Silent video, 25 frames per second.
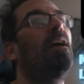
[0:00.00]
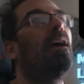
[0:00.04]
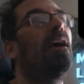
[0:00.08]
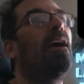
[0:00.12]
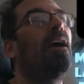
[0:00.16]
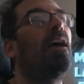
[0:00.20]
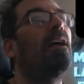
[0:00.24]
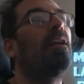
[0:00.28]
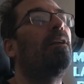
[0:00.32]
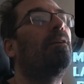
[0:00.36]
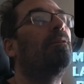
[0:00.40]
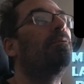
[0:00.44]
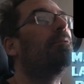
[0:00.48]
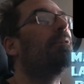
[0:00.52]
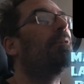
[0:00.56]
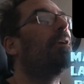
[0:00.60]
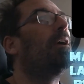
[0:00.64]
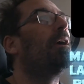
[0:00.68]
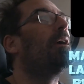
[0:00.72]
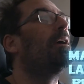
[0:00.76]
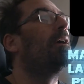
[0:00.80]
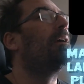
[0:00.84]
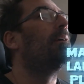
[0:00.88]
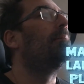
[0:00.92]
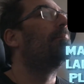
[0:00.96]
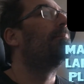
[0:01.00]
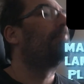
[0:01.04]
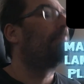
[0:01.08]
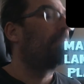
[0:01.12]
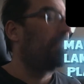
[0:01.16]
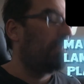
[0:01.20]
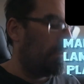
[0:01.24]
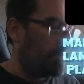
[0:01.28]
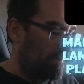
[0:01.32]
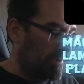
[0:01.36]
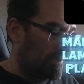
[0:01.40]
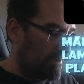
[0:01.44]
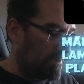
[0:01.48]
I don't,
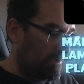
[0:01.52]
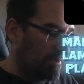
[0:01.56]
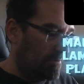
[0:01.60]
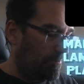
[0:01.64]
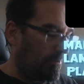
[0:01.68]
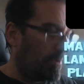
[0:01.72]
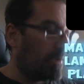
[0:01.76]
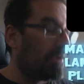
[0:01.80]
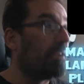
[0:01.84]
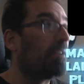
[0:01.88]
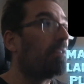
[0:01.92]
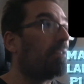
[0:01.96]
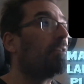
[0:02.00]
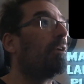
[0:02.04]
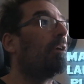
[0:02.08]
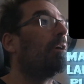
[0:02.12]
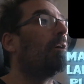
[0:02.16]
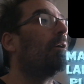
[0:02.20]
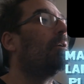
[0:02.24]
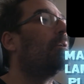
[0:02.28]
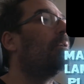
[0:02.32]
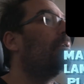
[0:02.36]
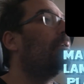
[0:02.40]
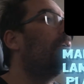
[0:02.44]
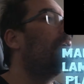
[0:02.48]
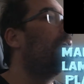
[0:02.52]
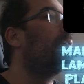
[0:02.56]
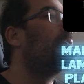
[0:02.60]
let me see if we can go